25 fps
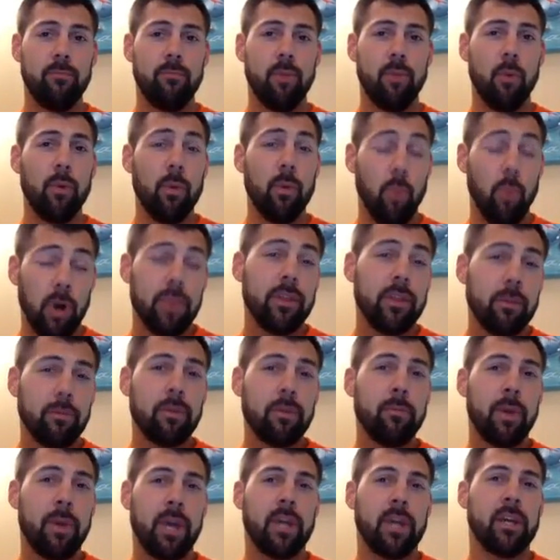but we want
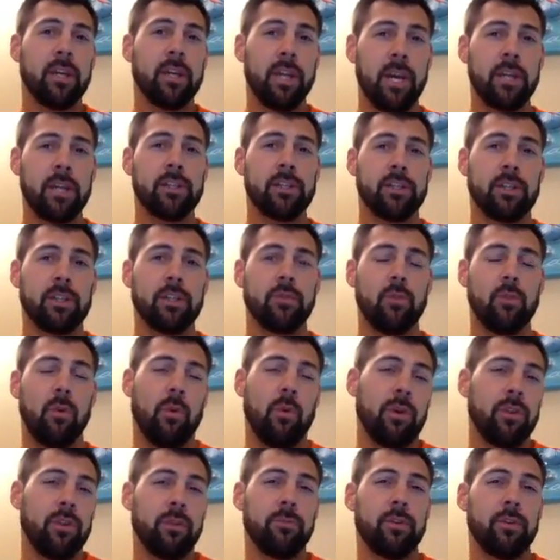them to make connections. We
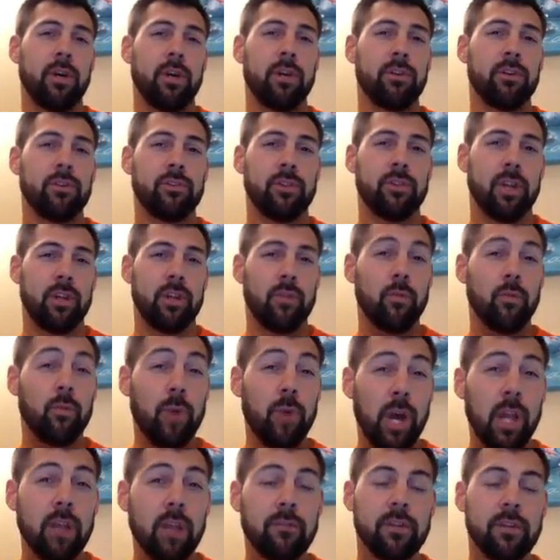want them to understand the
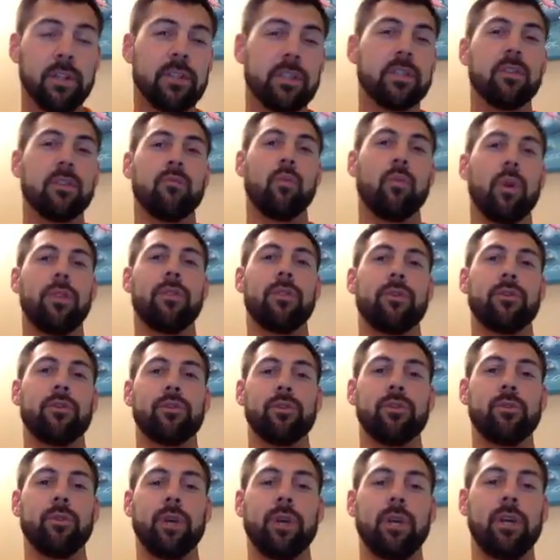relevance of what they're
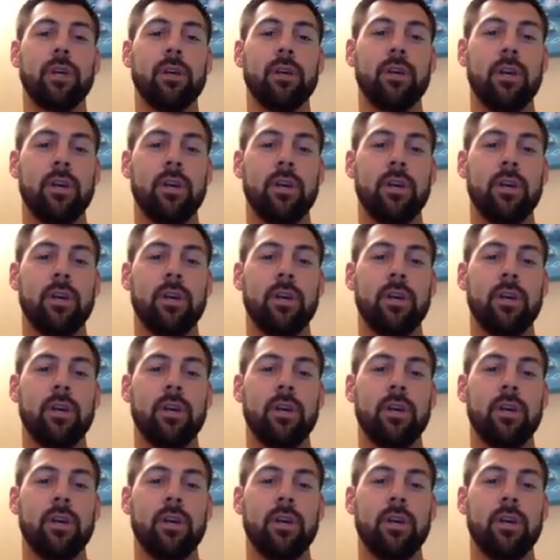doing.